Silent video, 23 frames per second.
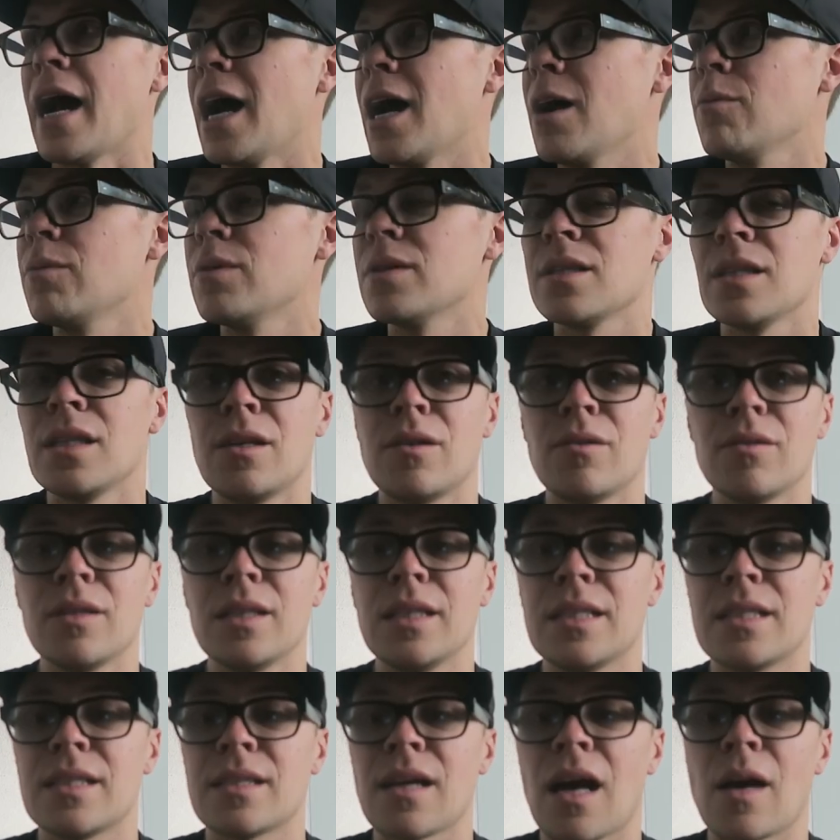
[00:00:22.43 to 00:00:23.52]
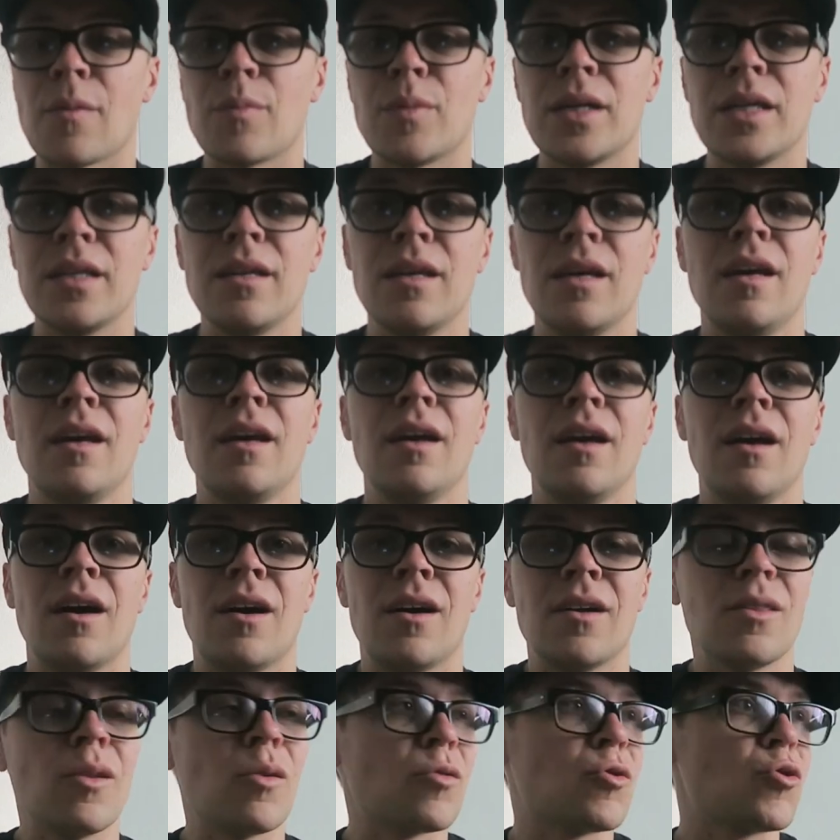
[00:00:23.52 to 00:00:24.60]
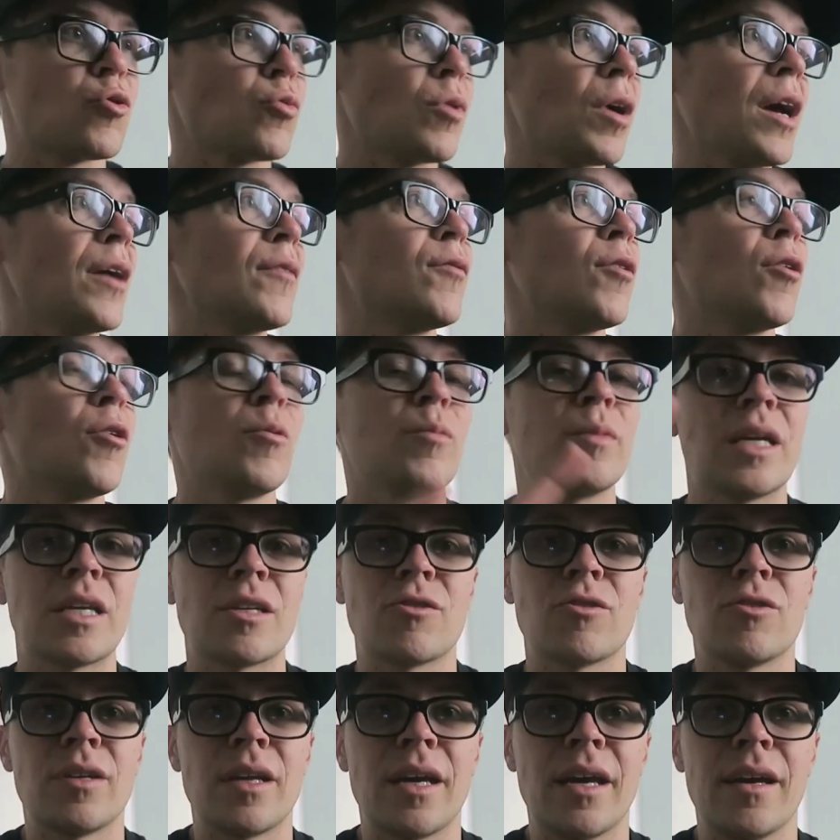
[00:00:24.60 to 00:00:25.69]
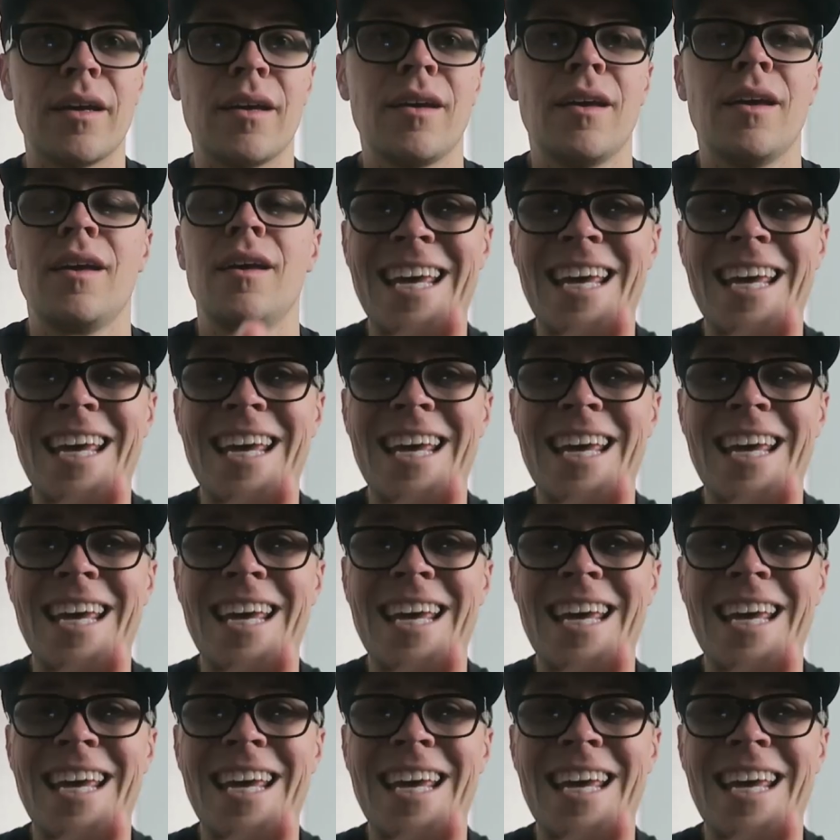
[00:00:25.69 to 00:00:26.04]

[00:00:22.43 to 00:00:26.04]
I was literally stopping on the drive home yesterday,